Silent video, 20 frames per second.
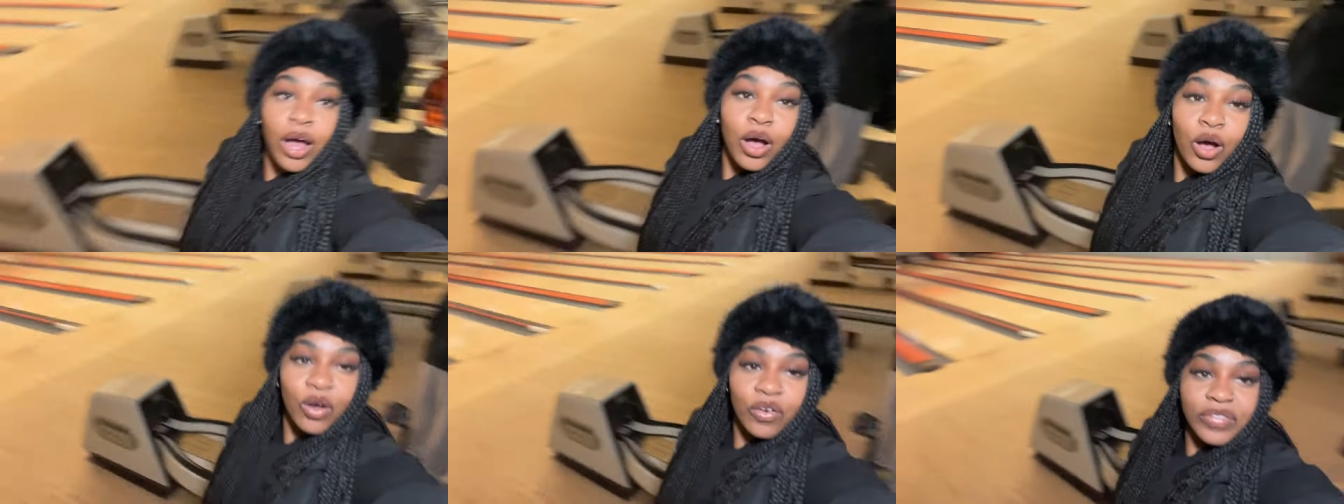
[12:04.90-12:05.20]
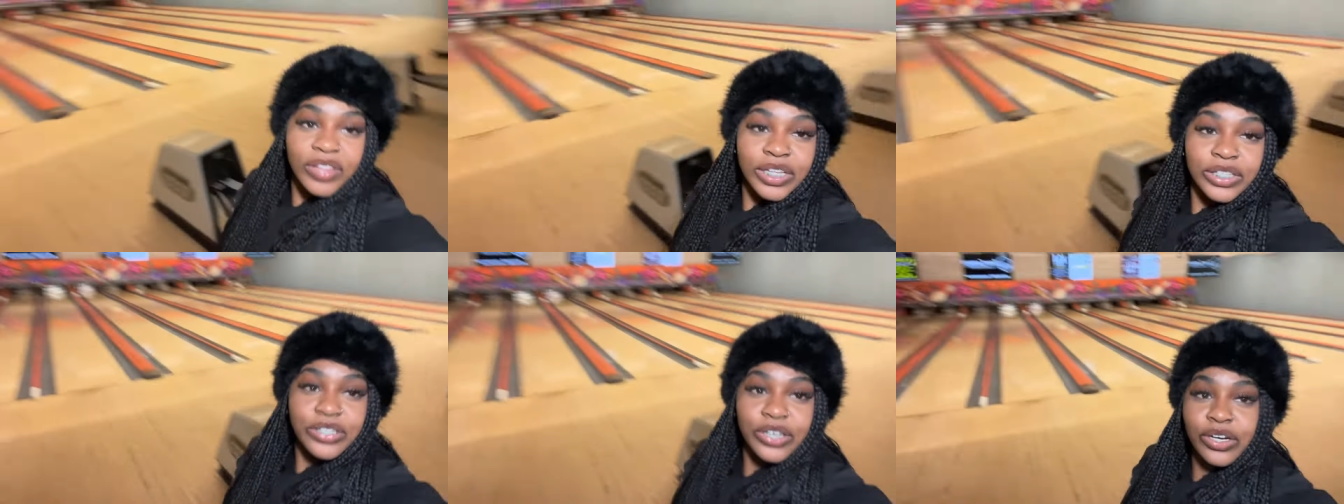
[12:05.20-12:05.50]

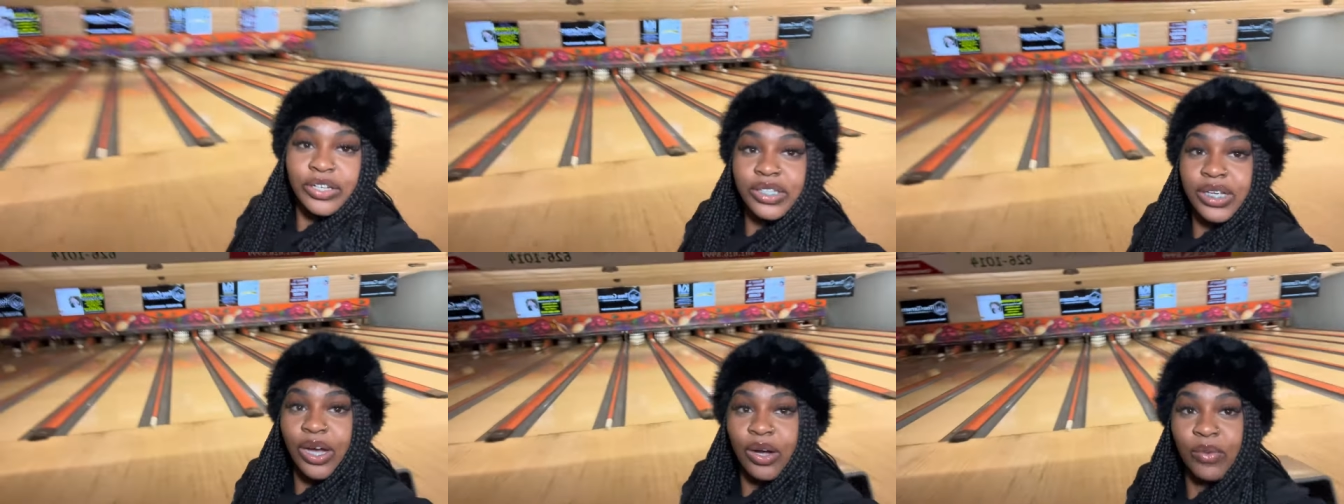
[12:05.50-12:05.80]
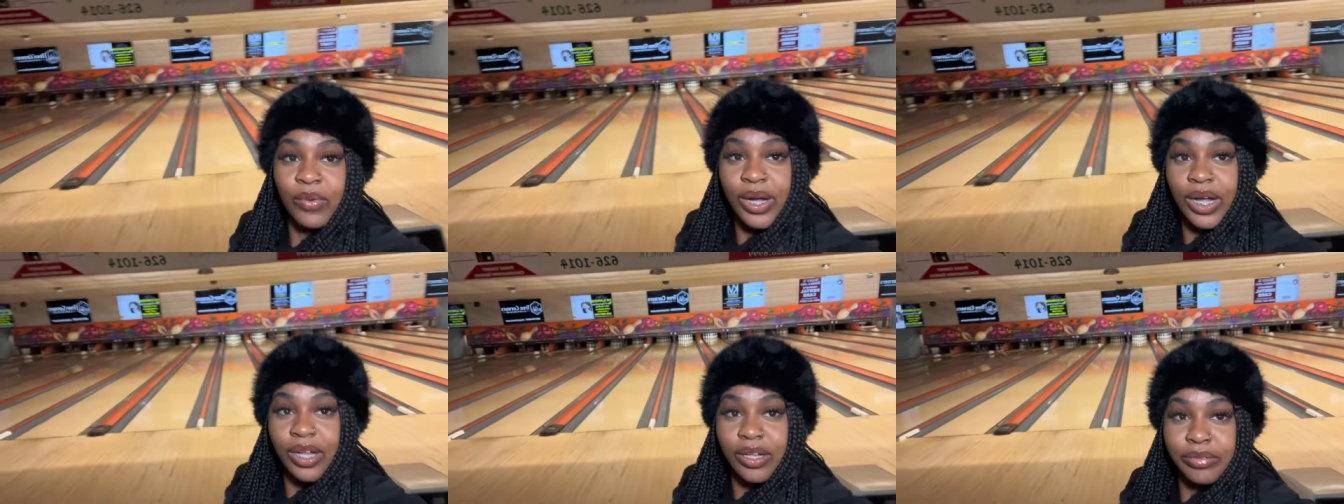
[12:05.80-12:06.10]
Hopefully, it turns out
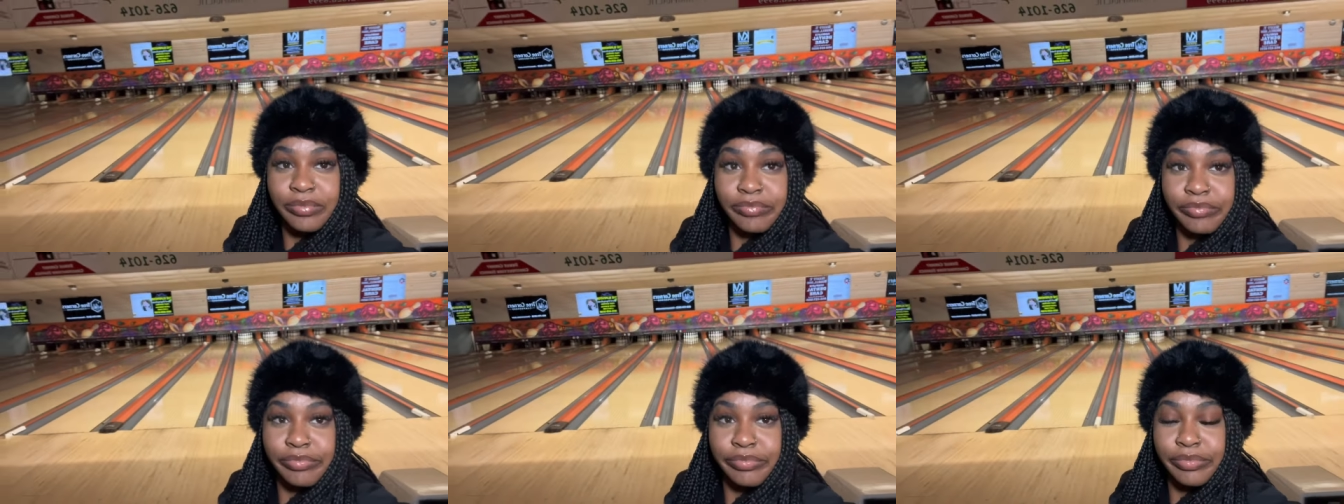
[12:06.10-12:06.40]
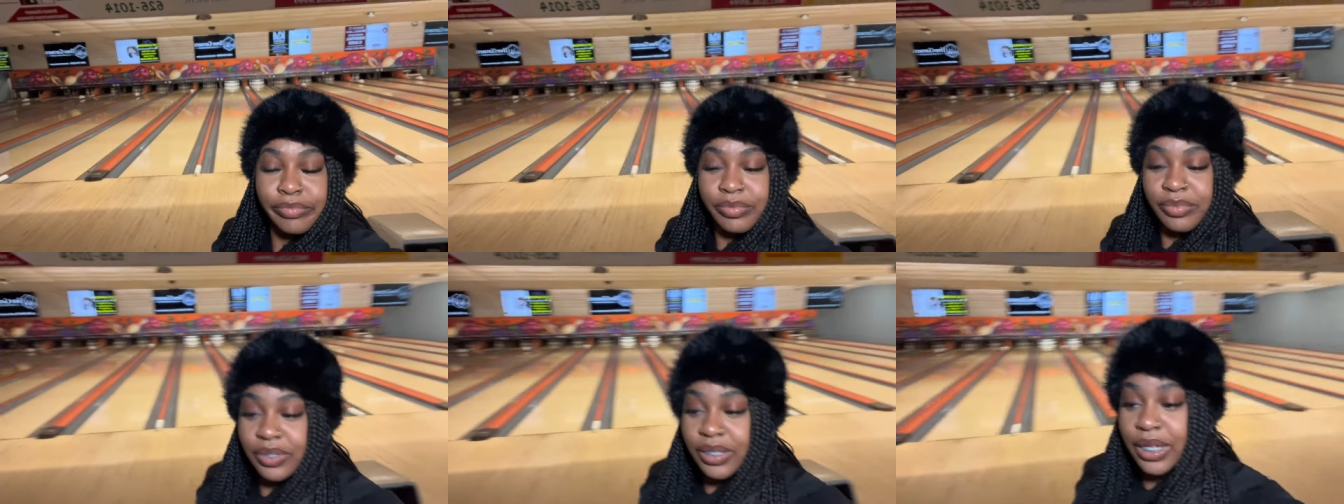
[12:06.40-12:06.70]
well.
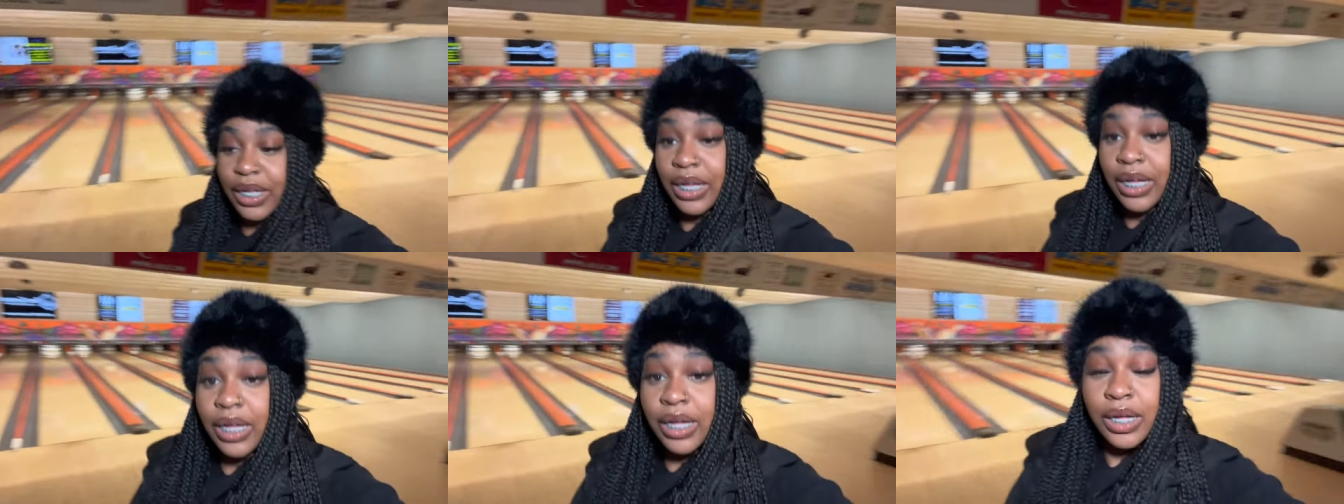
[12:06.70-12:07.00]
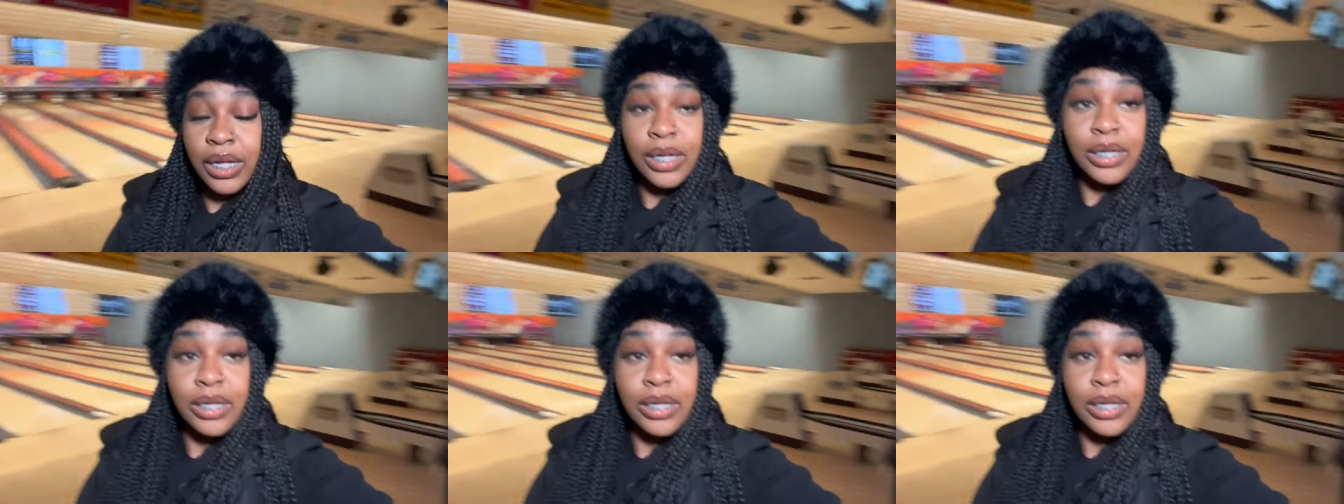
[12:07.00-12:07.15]
Nobody wants